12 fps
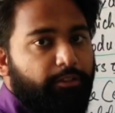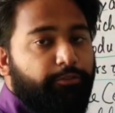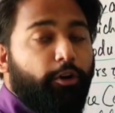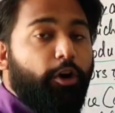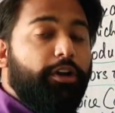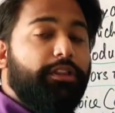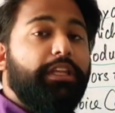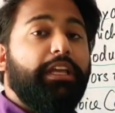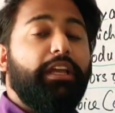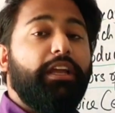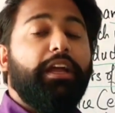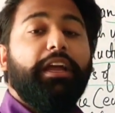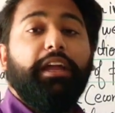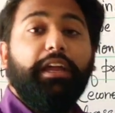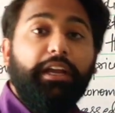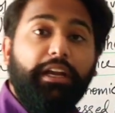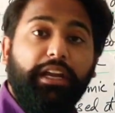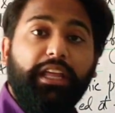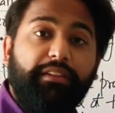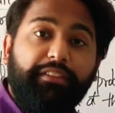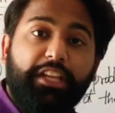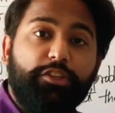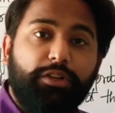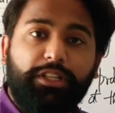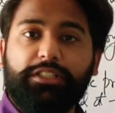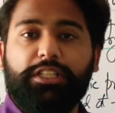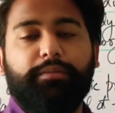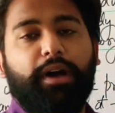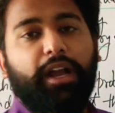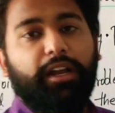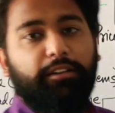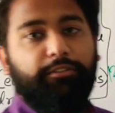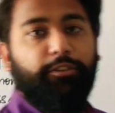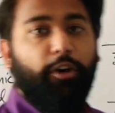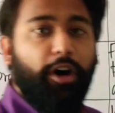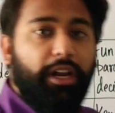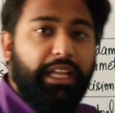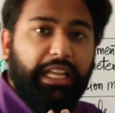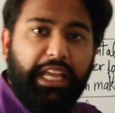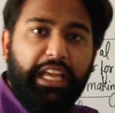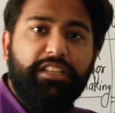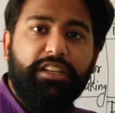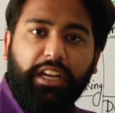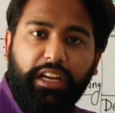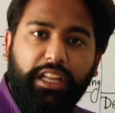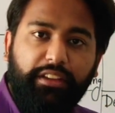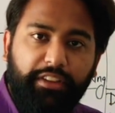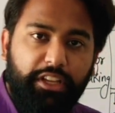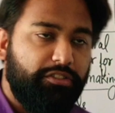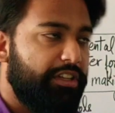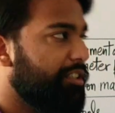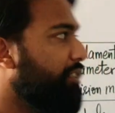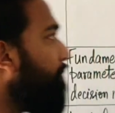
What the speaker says: for the individual's demand, for each individual's